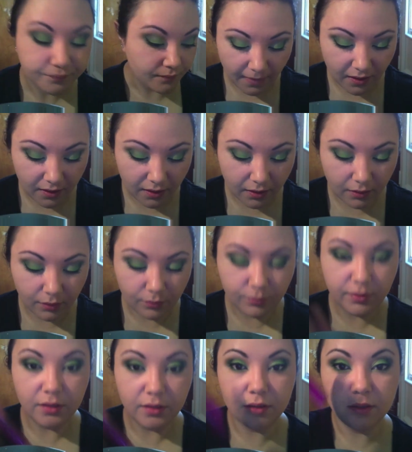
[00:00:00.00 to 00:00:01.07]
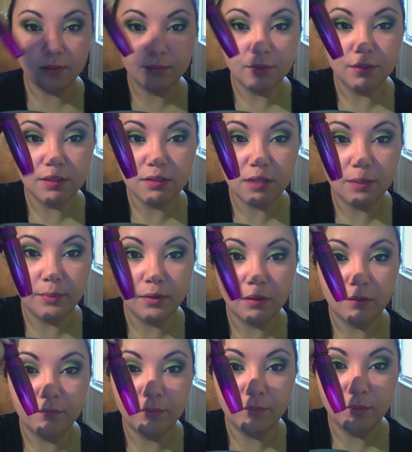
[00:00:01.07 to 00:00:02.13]
Now I'm going to top it
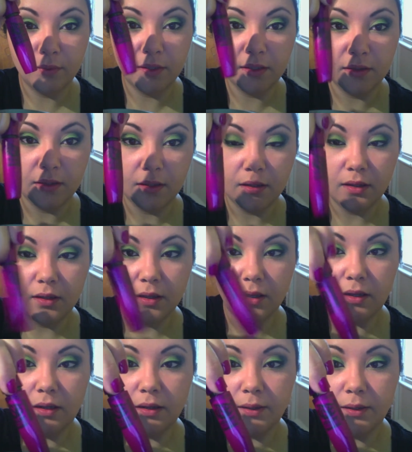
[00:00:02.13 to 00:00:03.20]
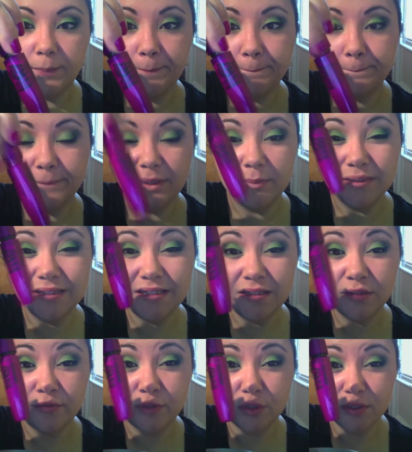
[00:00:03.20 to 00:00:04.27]
off with Maybelline, the
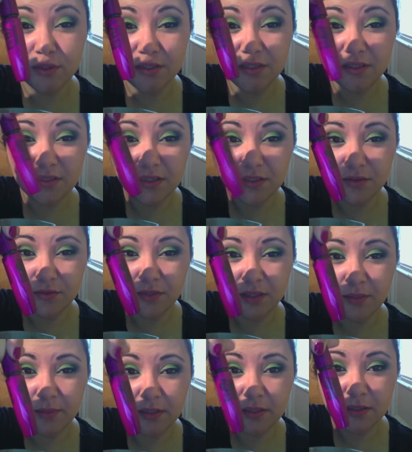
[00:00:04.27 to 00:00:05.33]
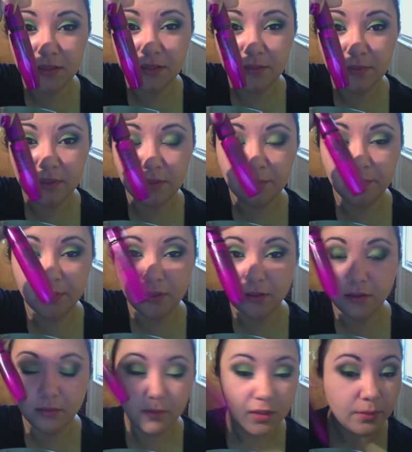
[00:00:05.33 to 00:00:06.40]
Falsies. This was recommended to me by
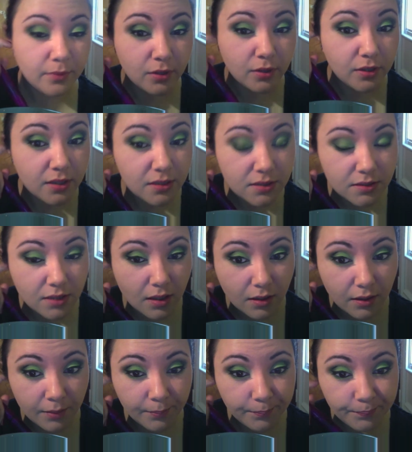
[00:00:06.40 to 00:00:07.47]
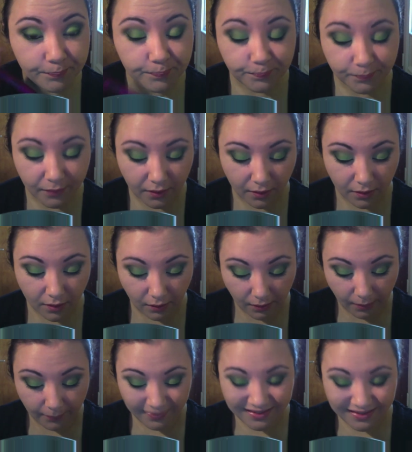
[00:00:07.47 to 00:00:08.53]
another makeup artist
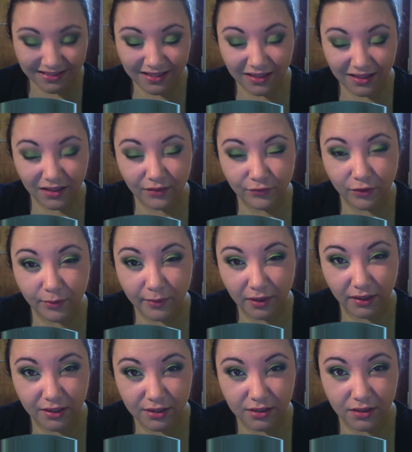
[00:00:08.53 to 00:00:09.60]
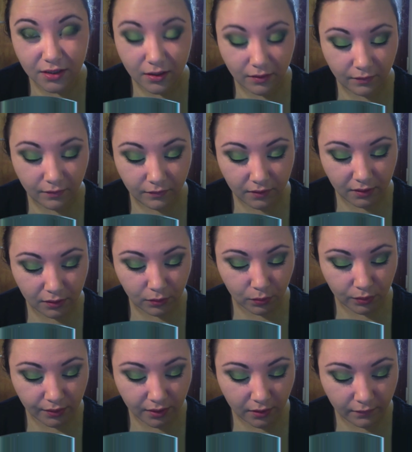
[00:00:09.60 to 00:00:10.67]
because I think the formulation of the
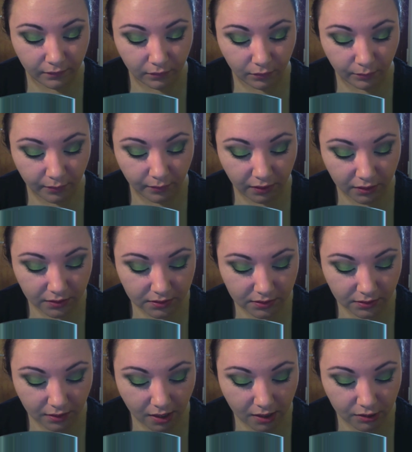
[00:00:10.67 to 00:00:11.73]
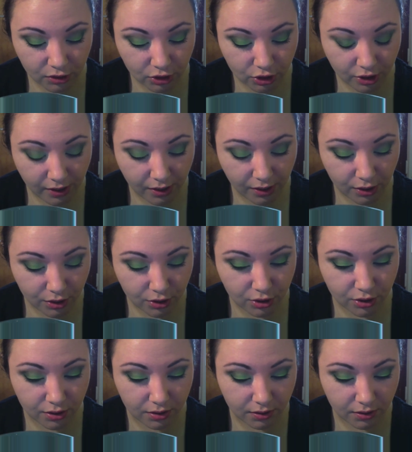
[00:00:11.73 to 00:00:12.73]
L'Oreal Voluminous has changed